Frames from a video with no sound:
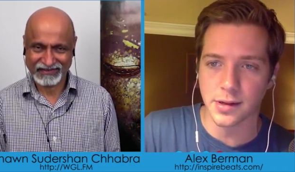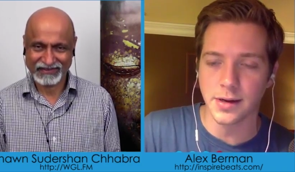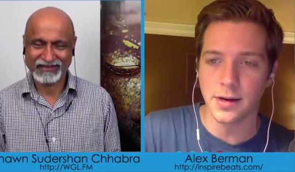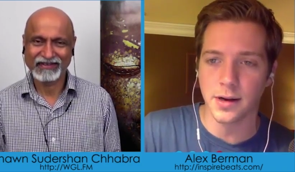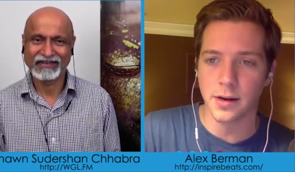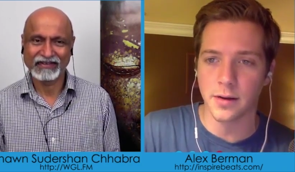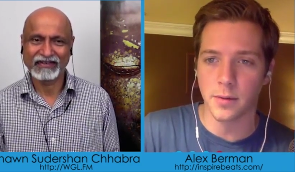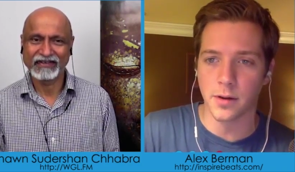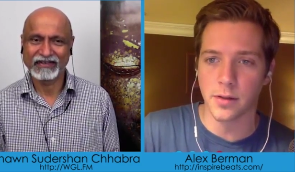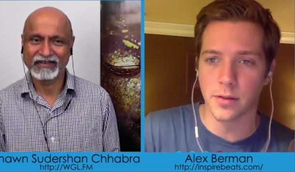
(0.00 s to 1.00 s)
Speaker 1: ninety nine a
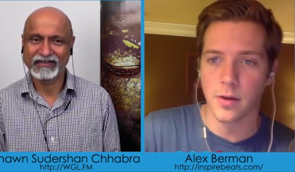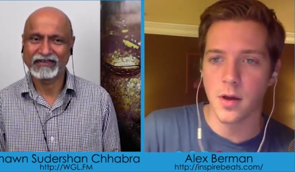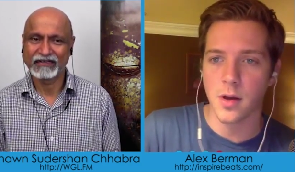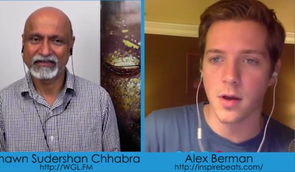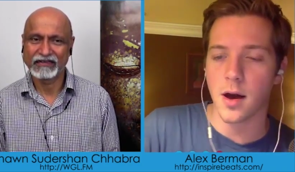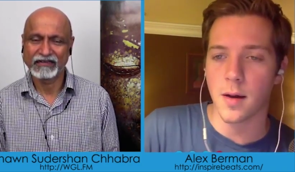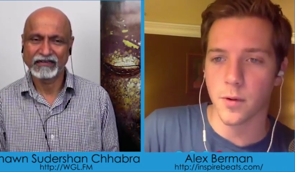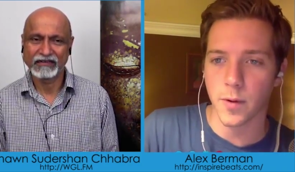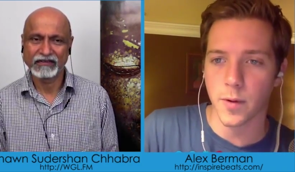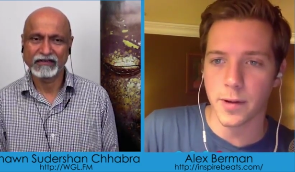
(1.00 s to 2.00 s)
month, um,
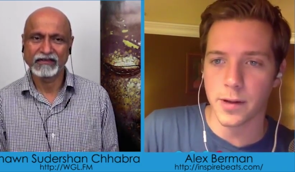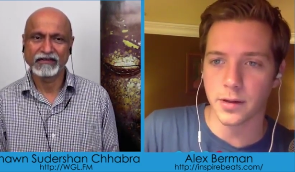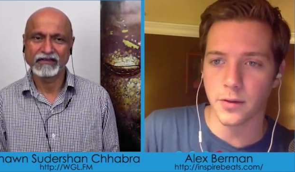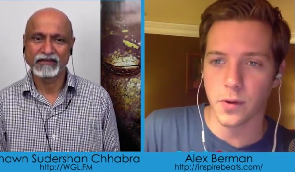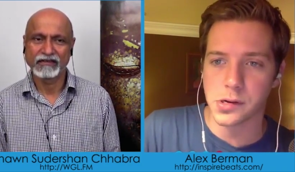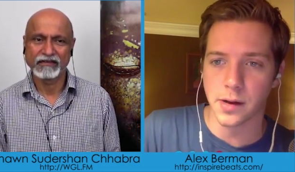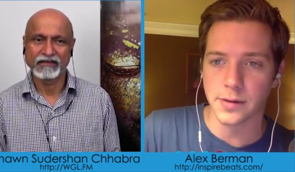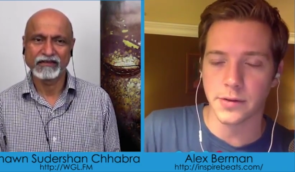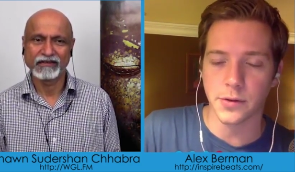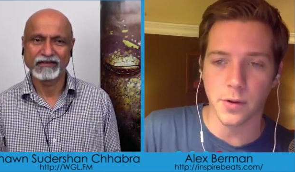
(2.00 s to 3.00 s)
where we basically reach
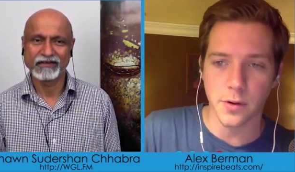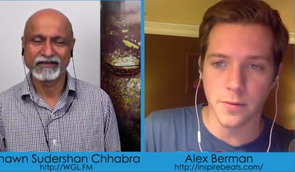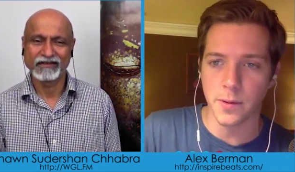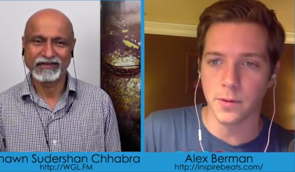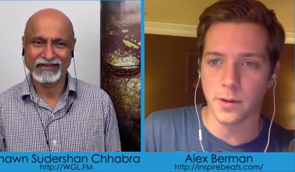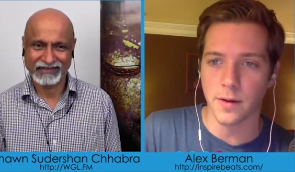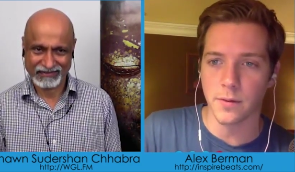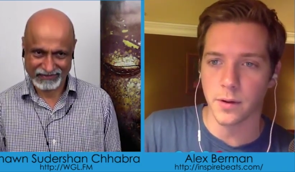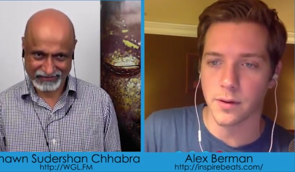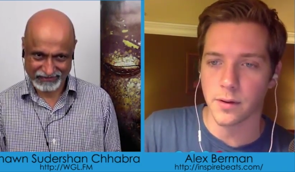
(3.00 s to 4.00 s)
out to two hundred people
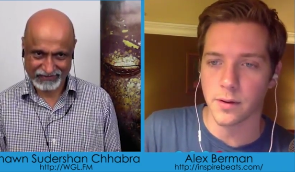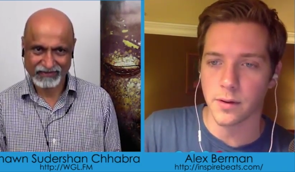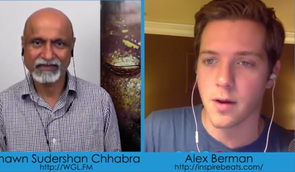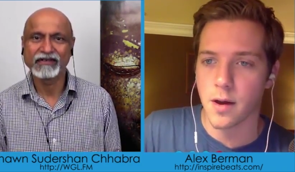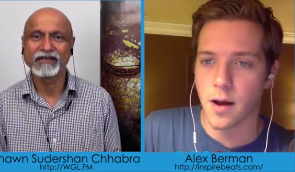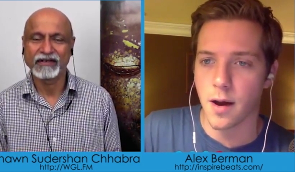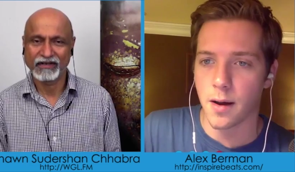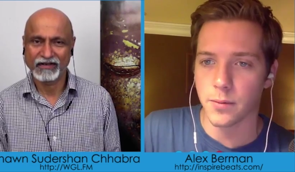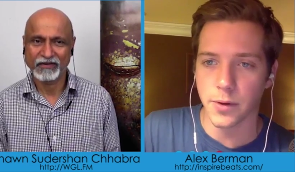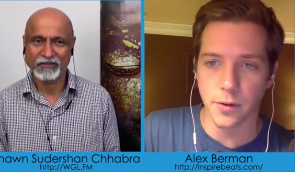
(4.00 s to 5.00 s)
every month
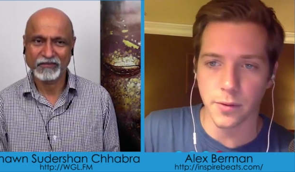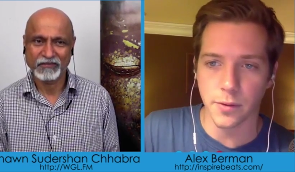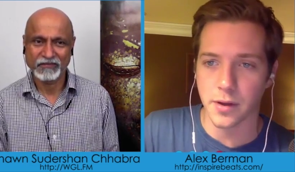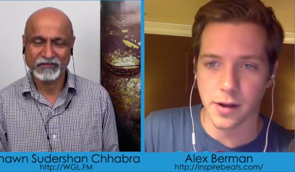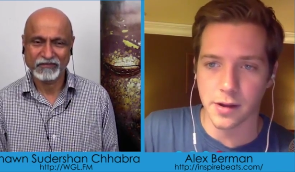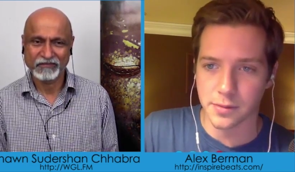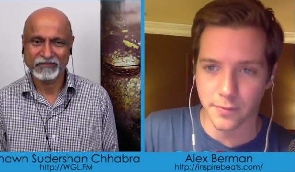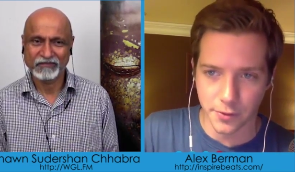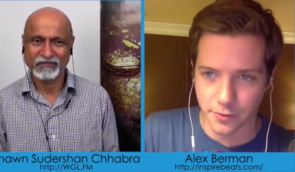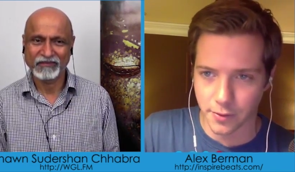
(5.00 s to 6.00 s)
um, you know, with all the
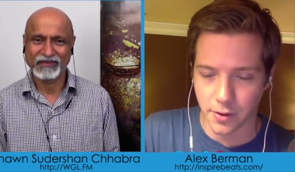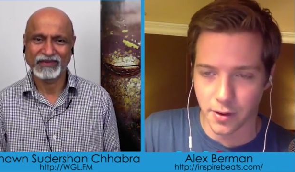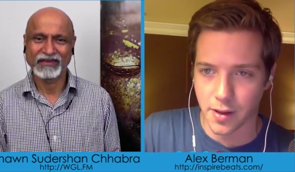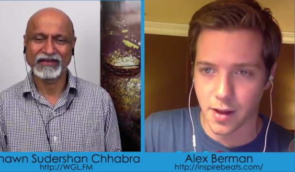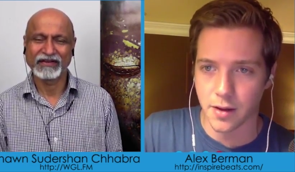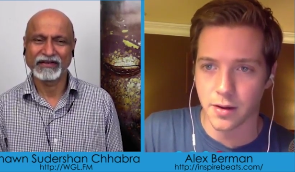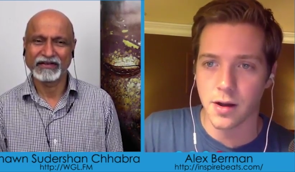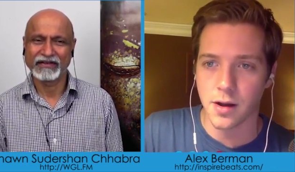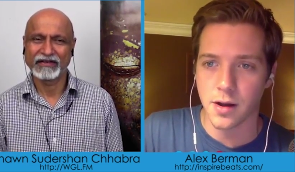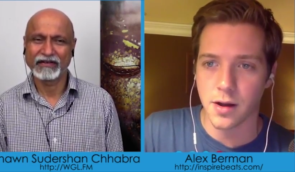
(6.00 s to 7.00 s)
custom filtering and all that.
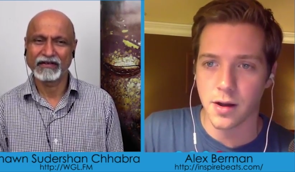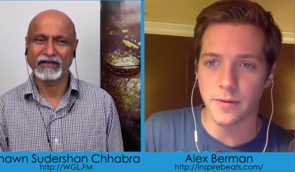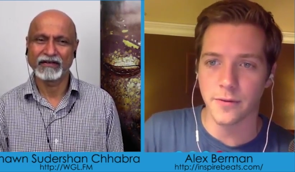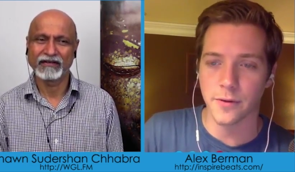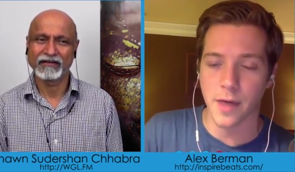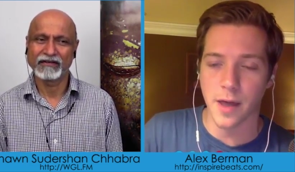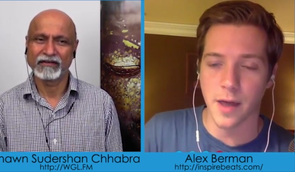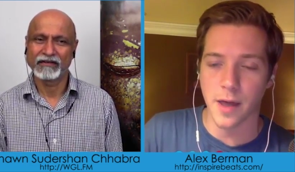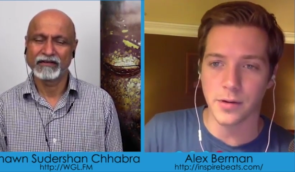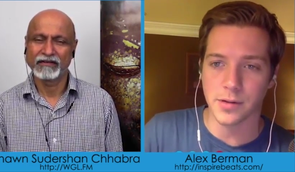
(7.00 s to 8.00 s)
Um, and for
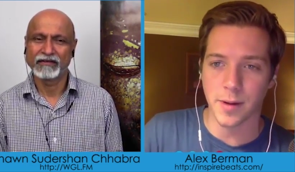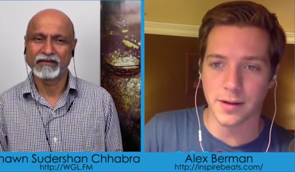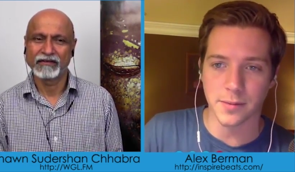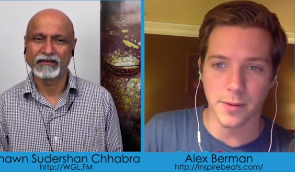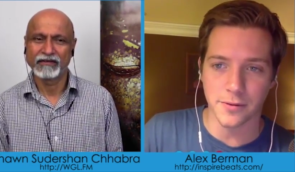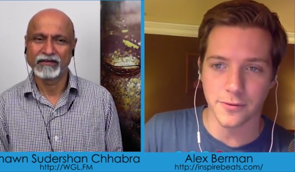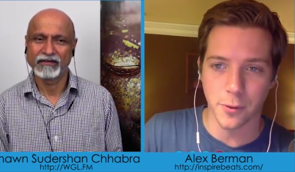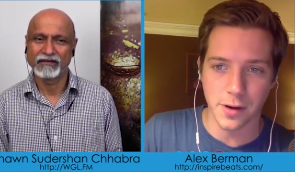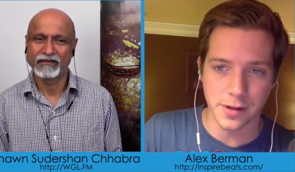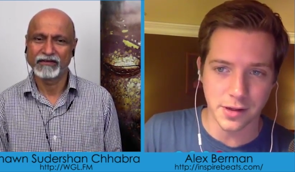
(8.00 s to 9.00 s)
that, you expect about
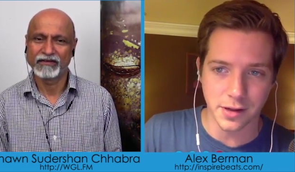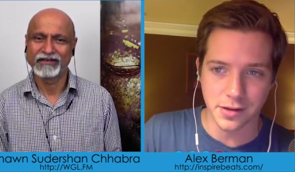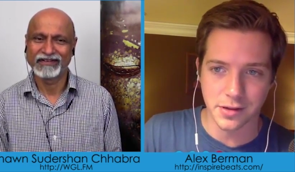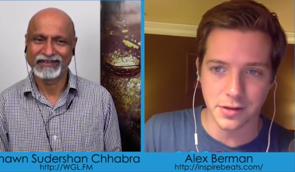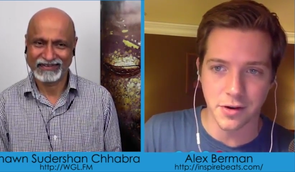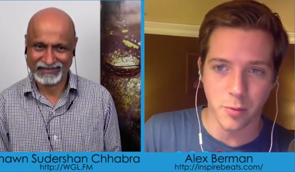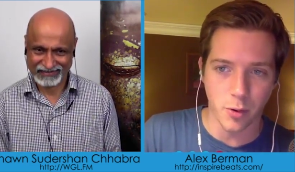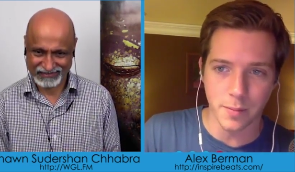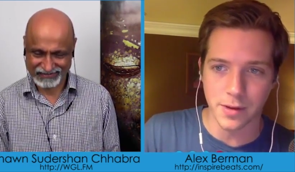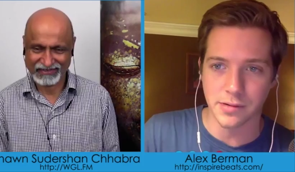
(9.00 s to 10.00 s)
four to six, you know,
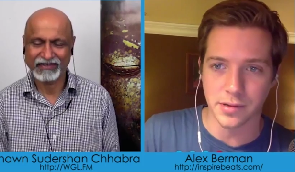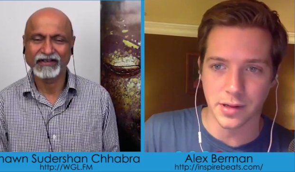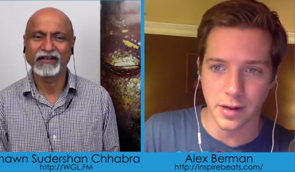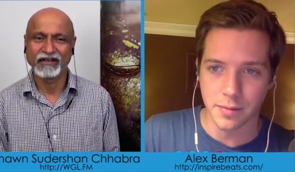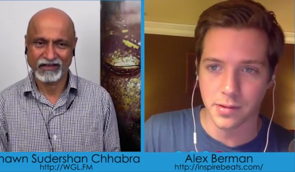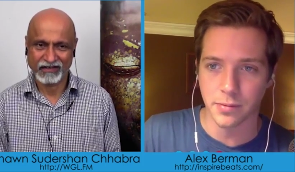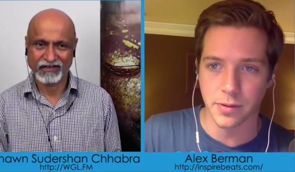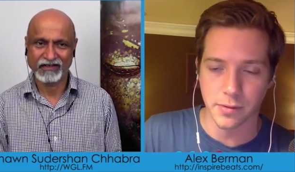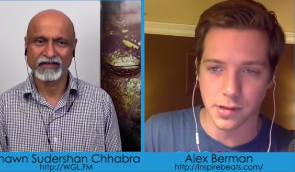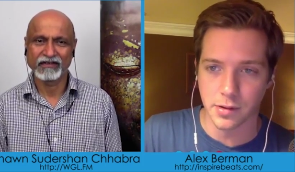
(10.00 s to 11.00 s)
appointments or signups
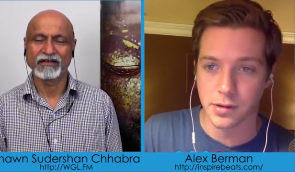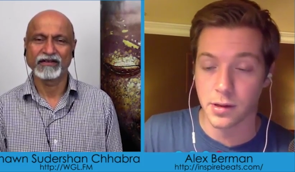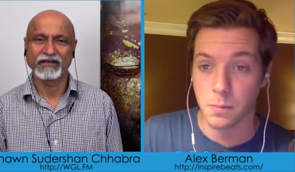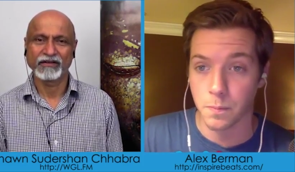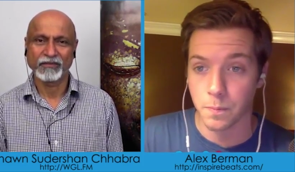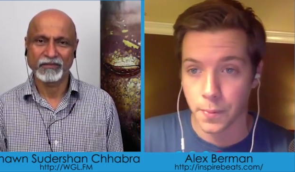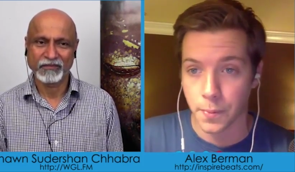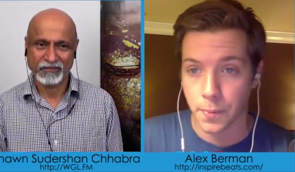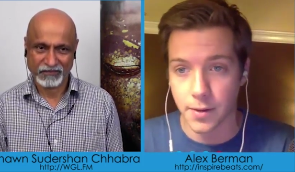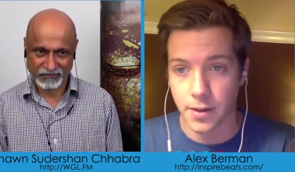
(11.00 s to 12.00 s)
with your sales team.
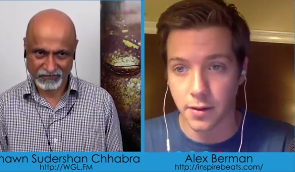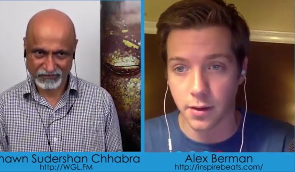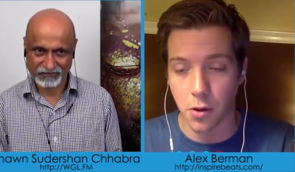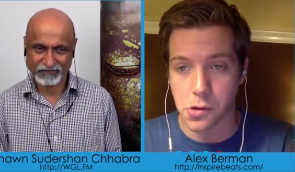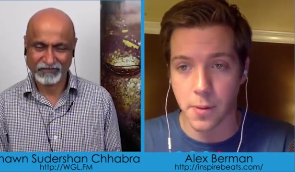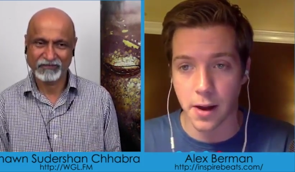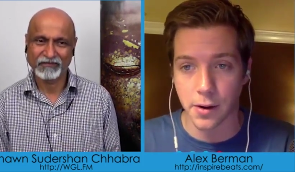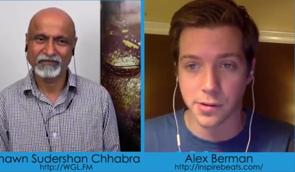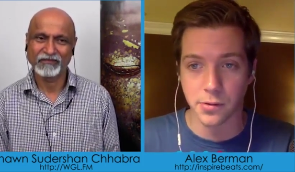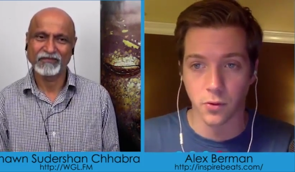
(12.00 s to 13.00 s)
Um, and then the larger
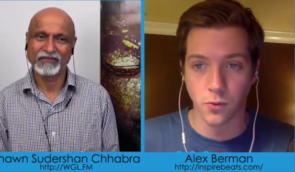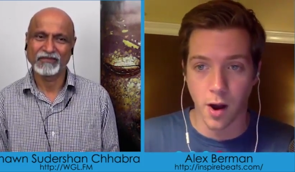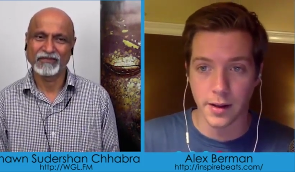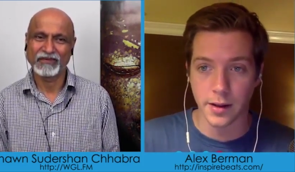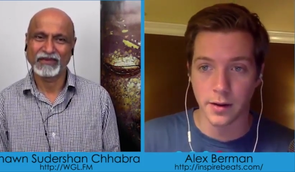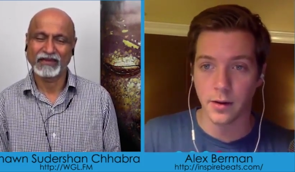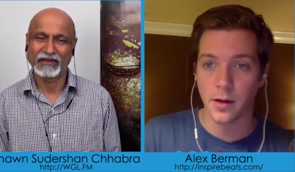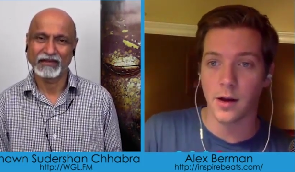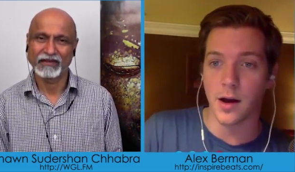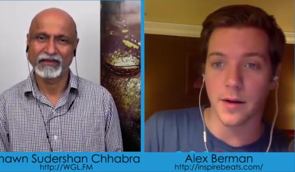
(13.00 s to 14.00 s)
package is called Rocket.
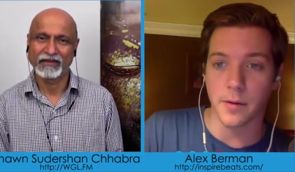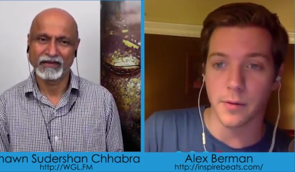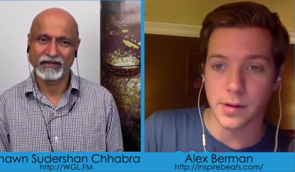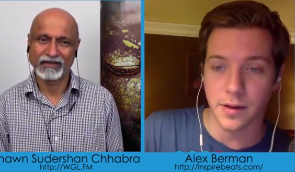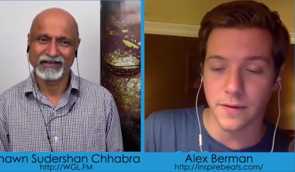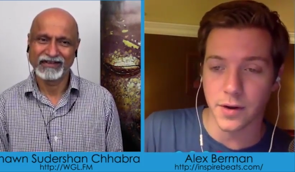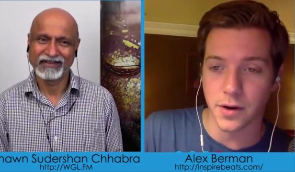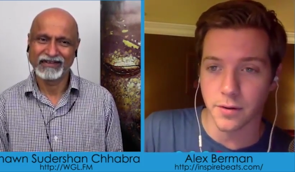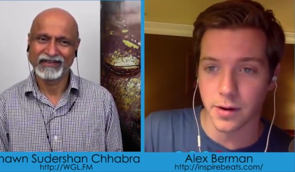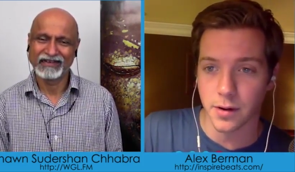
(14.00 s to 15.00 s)
Uh, that one's
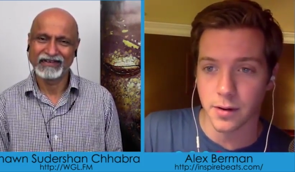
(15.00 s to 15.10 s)
700